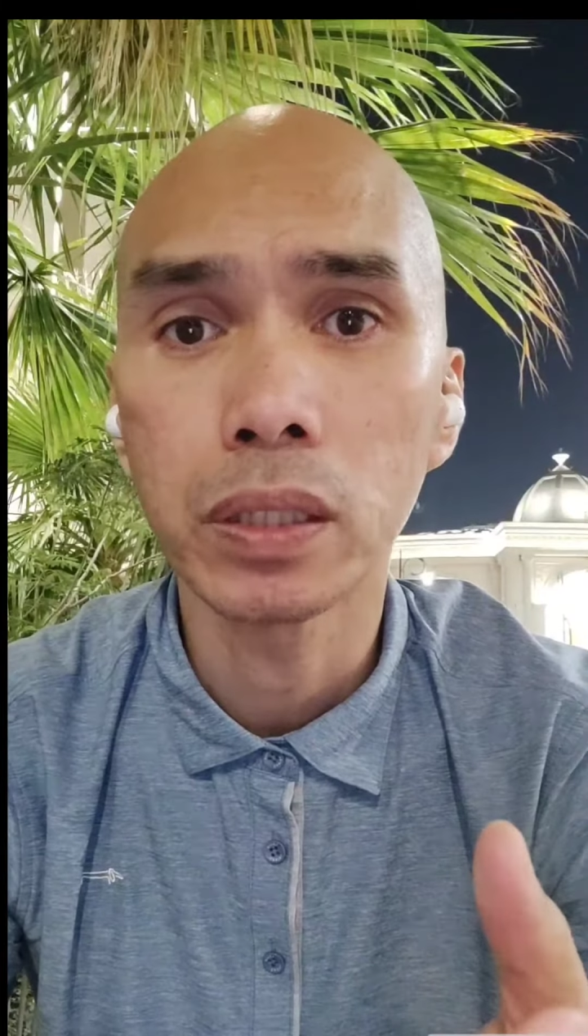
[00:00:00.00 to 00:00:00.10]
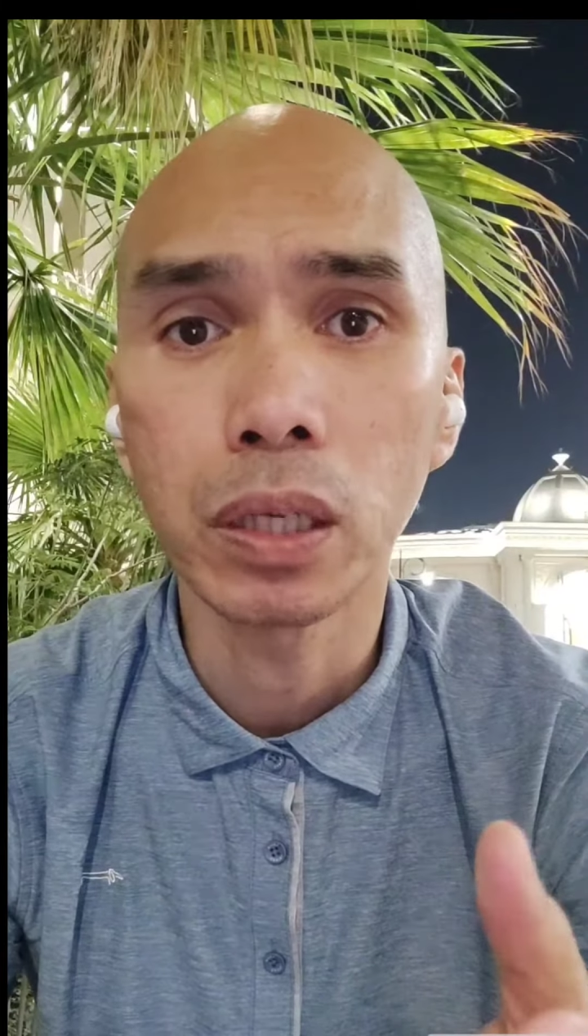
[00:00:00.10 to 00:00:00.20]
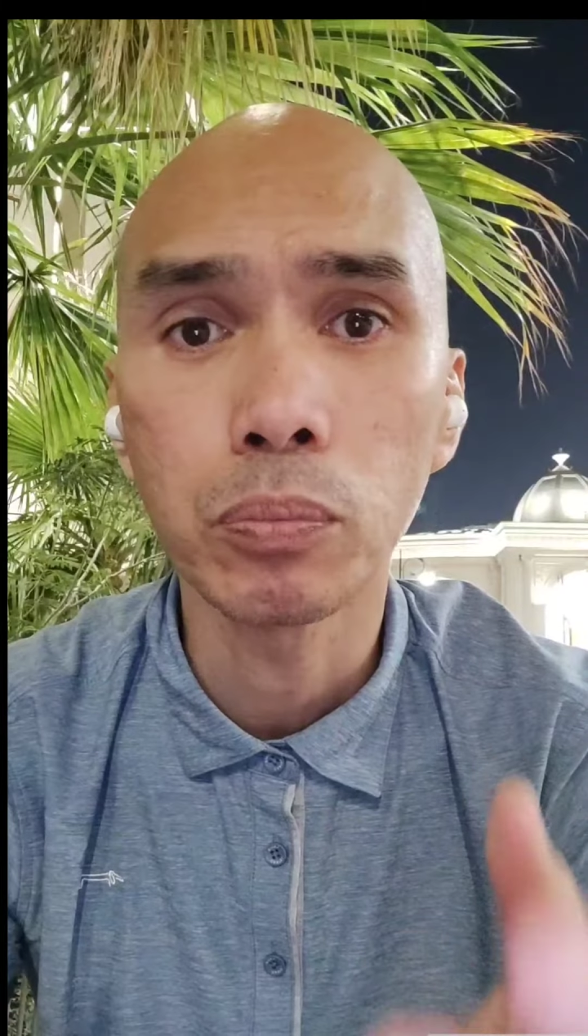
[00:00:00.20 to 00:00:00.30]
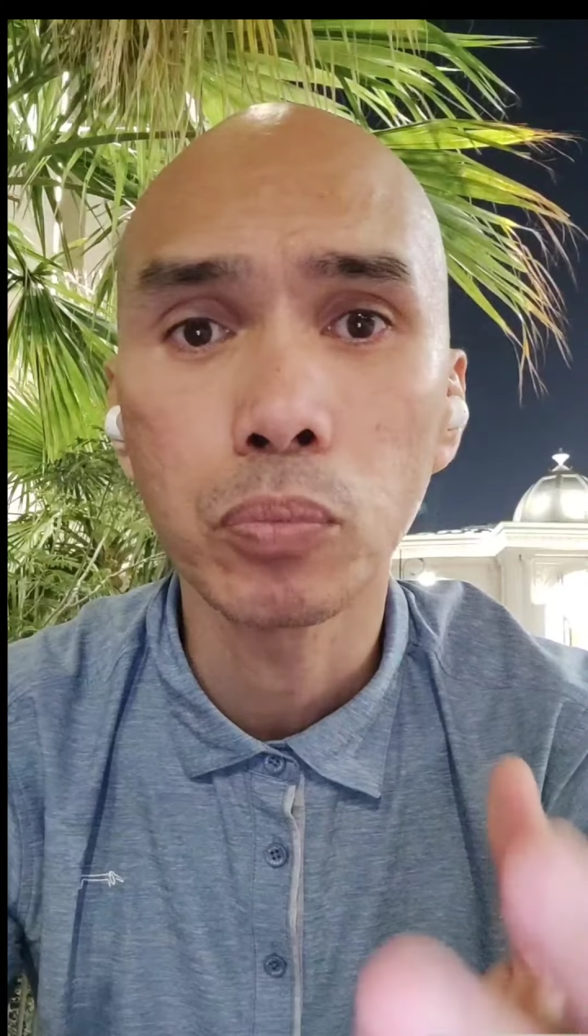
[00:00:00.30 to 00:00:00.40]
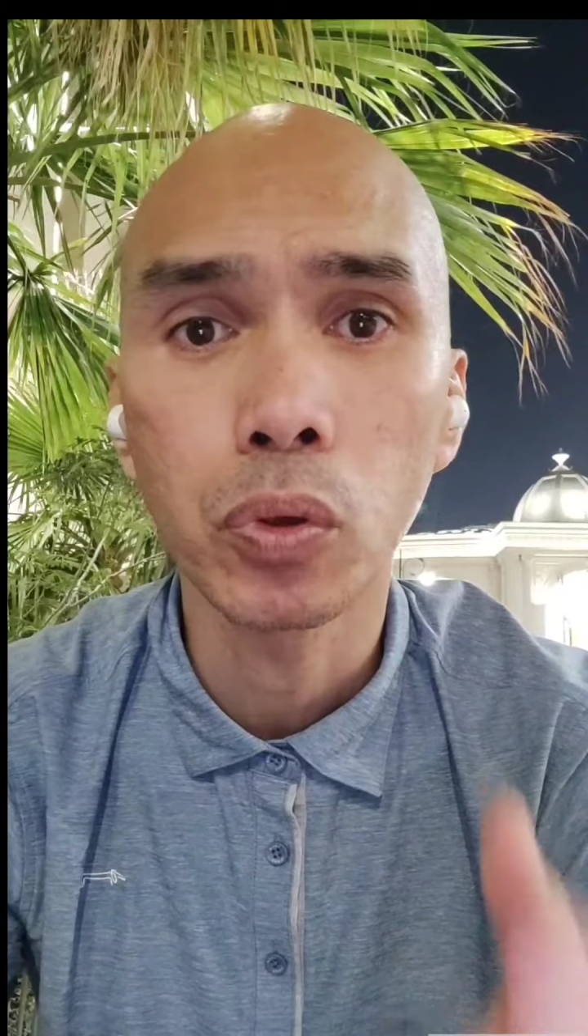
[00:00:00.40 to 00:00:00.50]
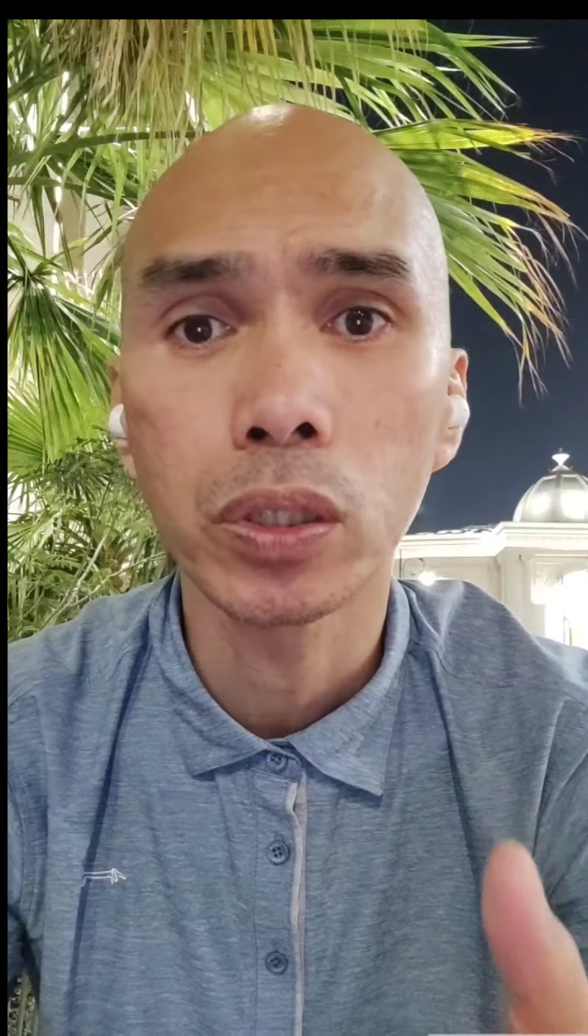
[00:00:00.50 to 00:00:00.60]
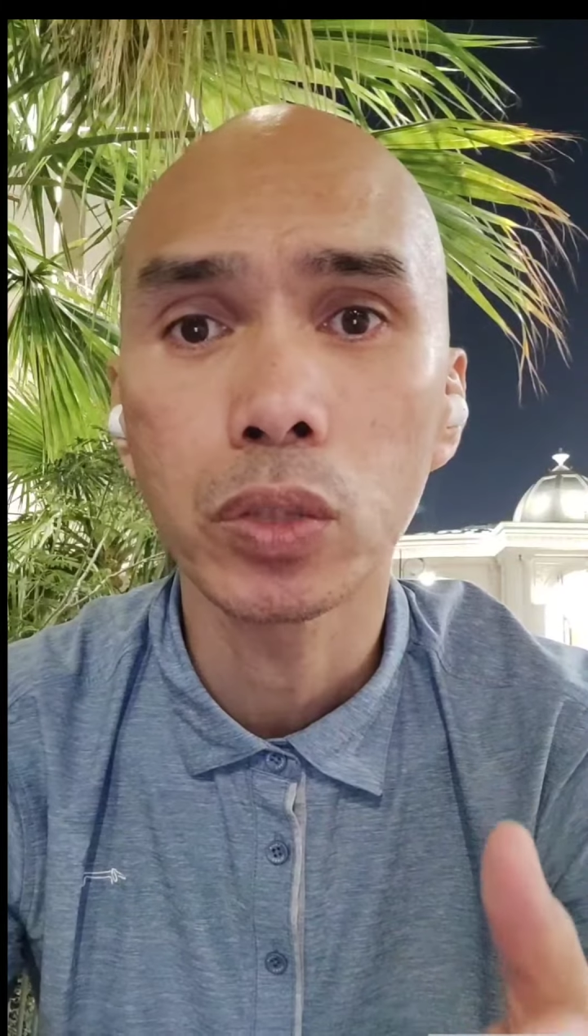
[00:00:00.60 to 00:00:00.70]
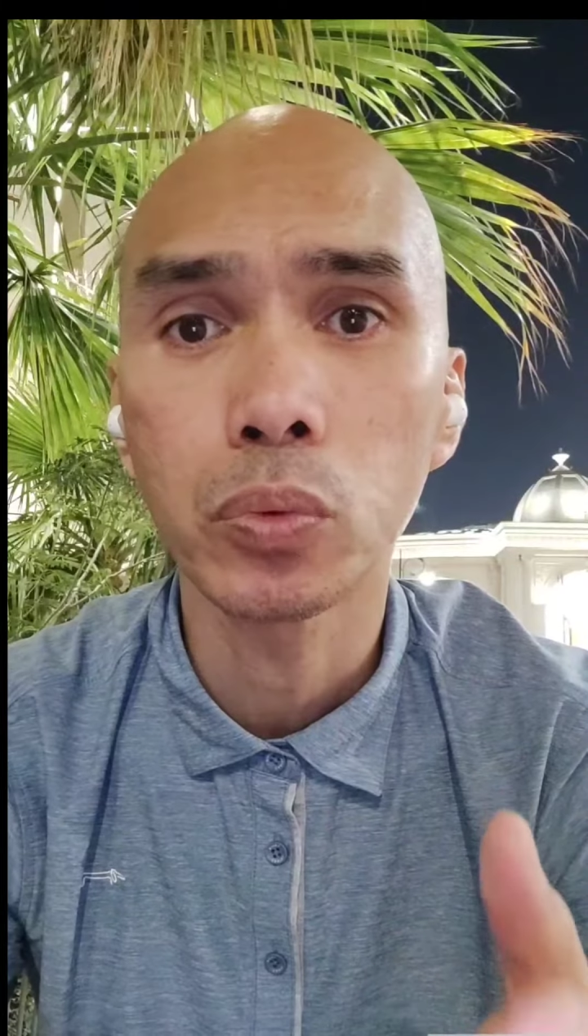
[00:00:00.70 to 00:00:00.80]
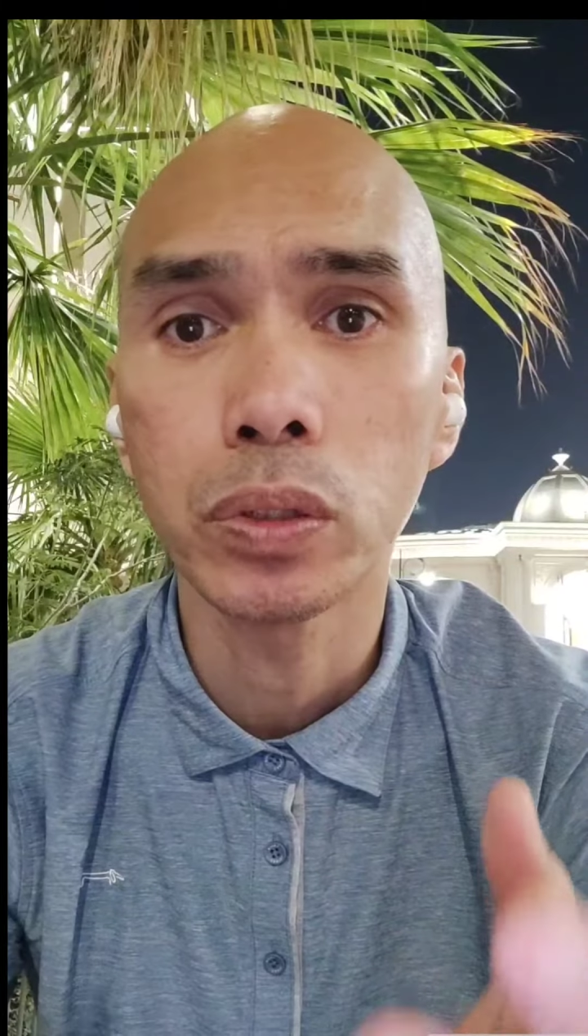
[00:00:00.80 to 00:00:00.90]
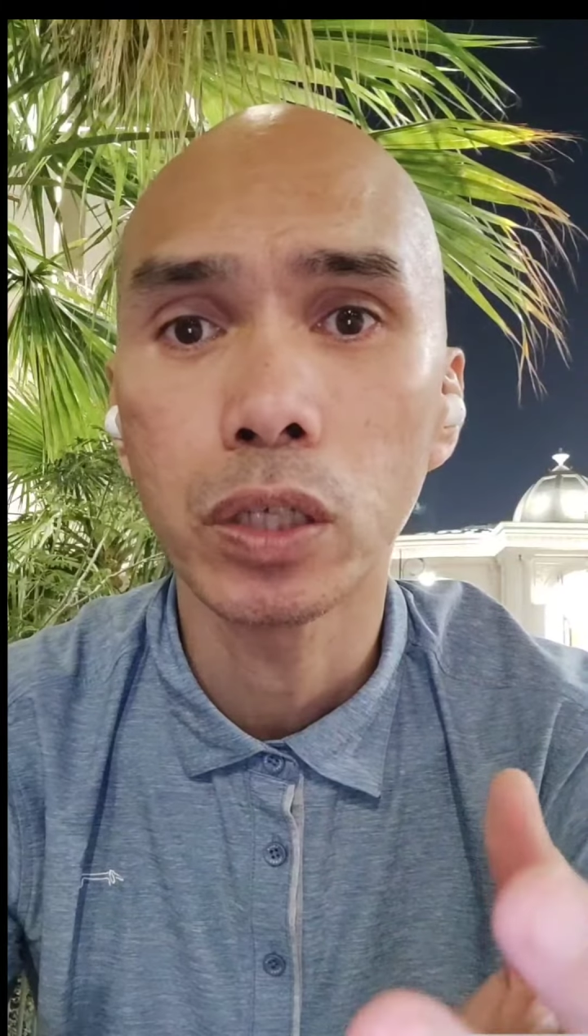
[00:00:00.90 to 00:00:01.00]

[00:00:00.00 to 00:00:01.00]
employees with